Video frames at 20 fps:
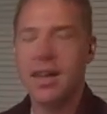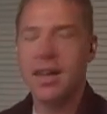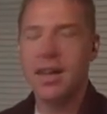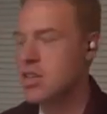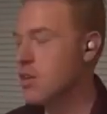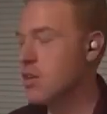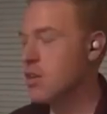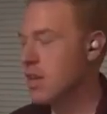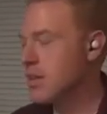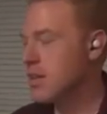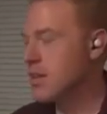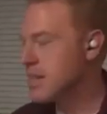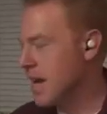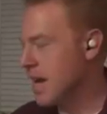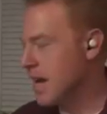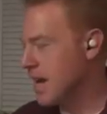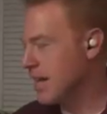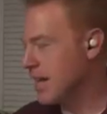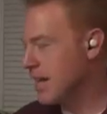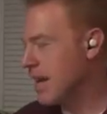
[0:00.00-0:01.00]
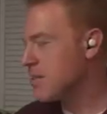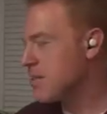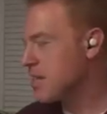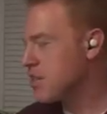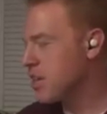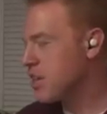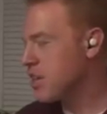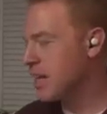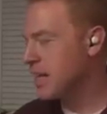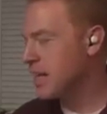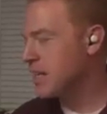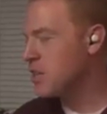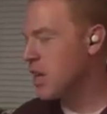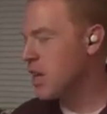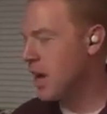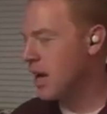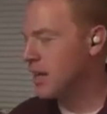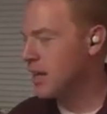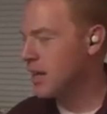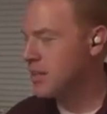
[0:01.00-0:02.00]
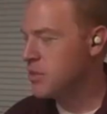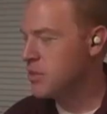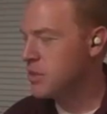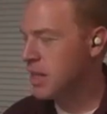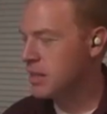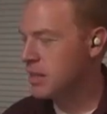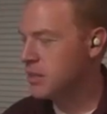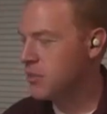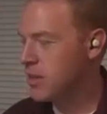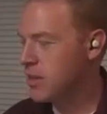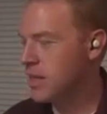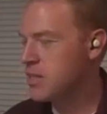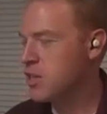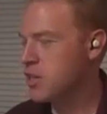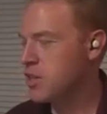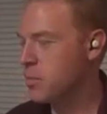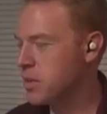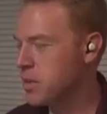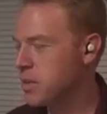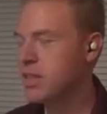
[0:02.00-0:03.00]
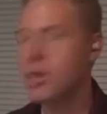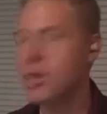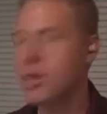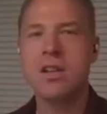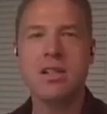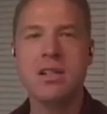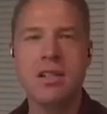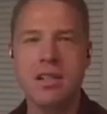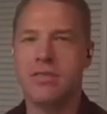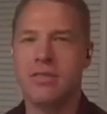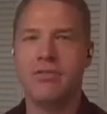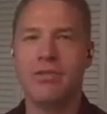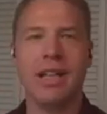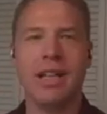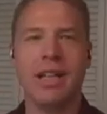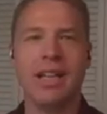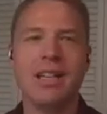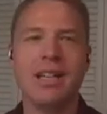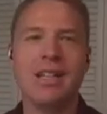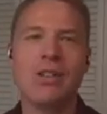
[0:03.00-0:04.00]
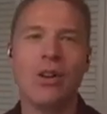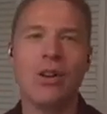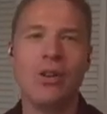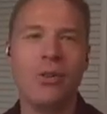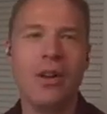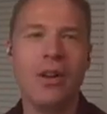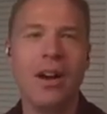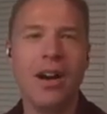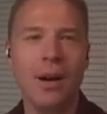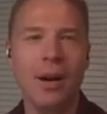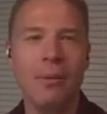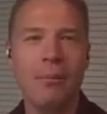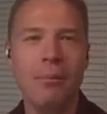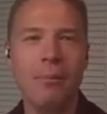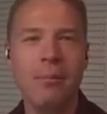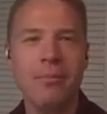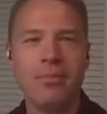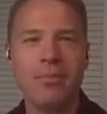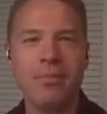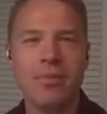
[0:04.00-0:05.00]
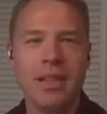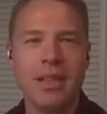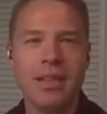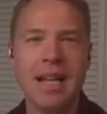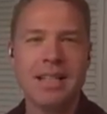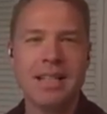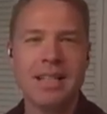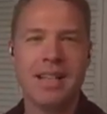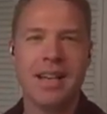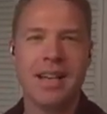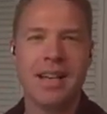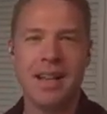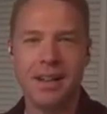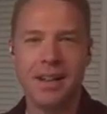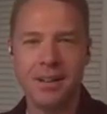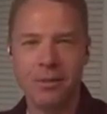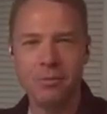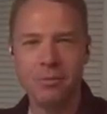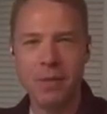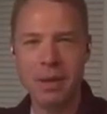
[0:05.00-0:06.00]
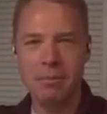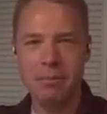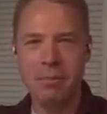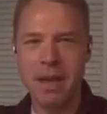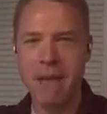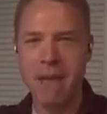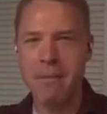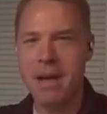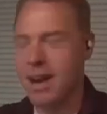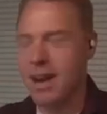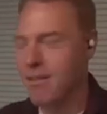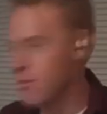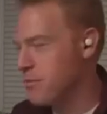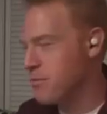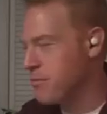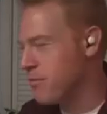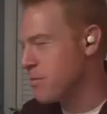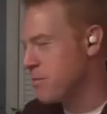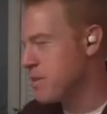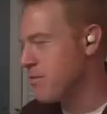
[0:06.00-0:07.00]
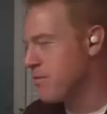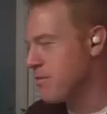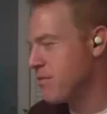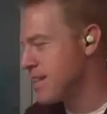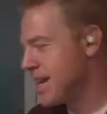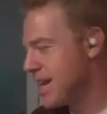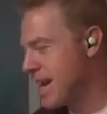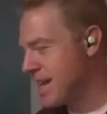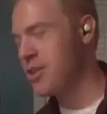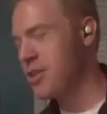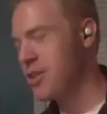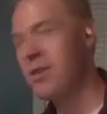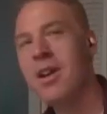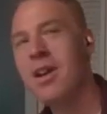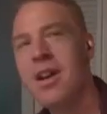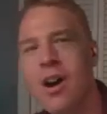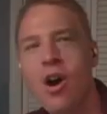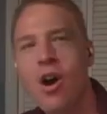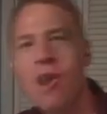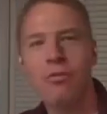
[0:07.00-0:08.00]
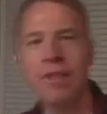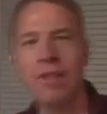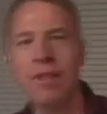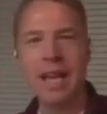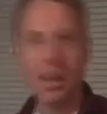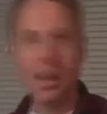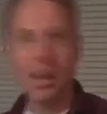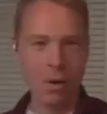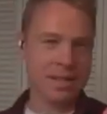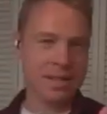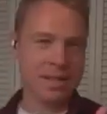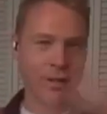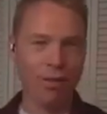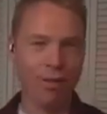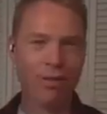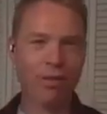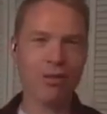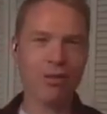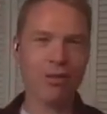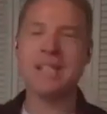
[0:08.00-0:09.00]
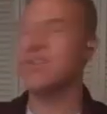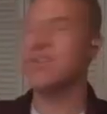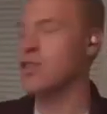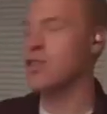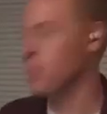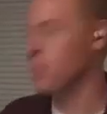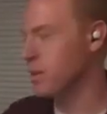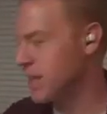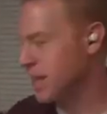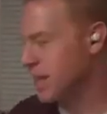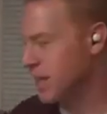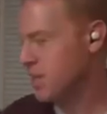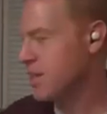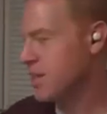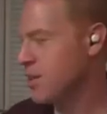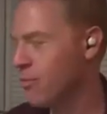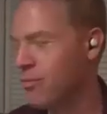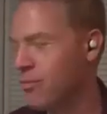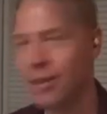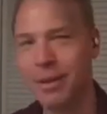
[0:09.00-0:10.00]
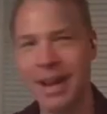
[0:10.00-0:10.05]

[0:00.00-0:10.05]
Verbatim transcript: no, that was uh, that was actually good. Uh, you and I, Laura, interpreted the question differently, so um, that's uh, we came at it from from different sides. So hopefully, it wasn't a third interpretation. Hopefully, we